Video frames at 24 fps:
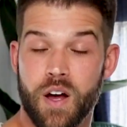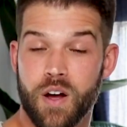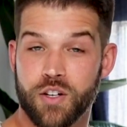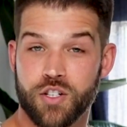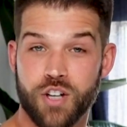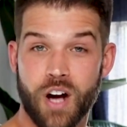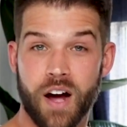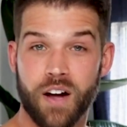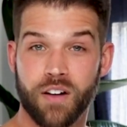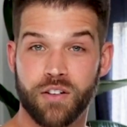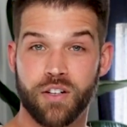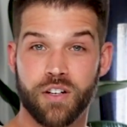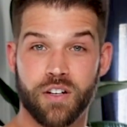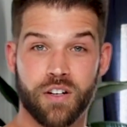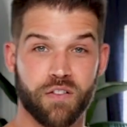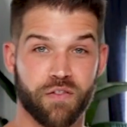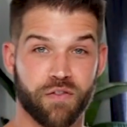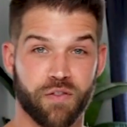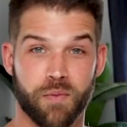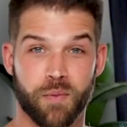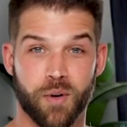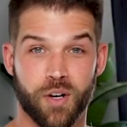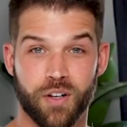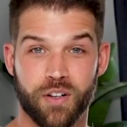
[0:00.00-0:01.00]
childhood
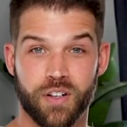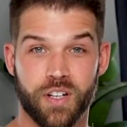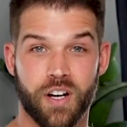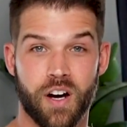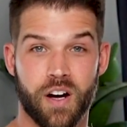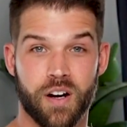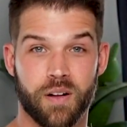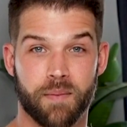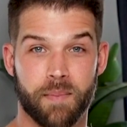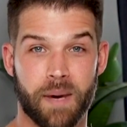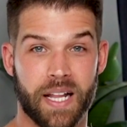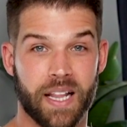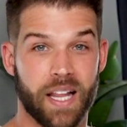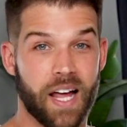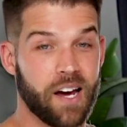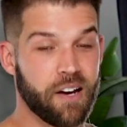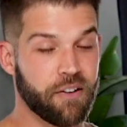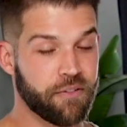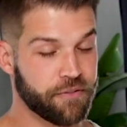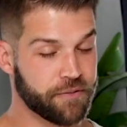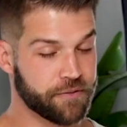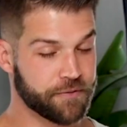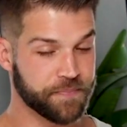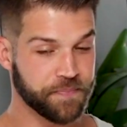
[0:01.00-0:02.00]
and from early on in my
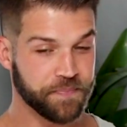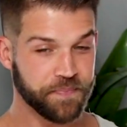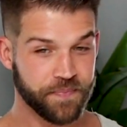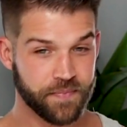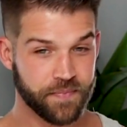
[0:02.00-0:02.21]
life,